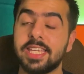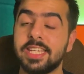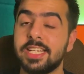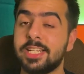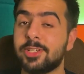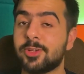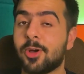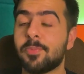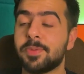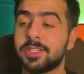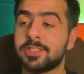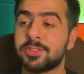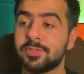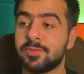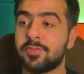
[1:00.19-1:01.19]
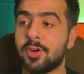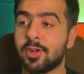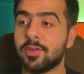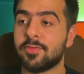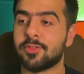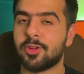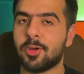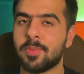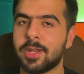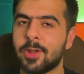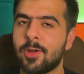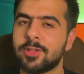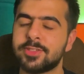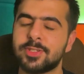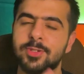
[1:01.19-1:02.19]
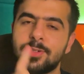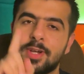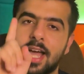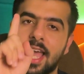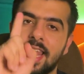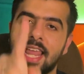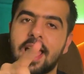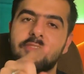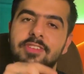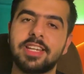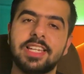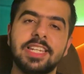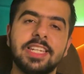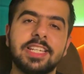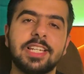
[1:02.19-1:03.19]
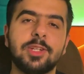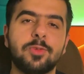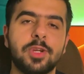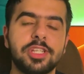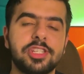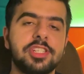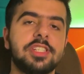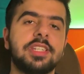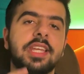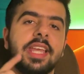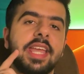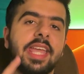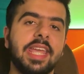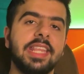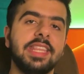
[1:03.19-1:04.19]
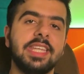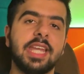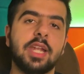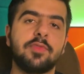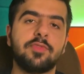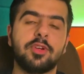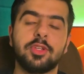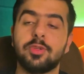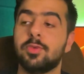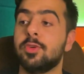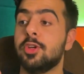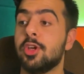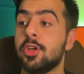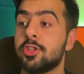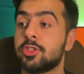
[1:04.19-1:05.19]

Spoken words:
yield topics to follow from, and also I'll have a clinical question in the end for you.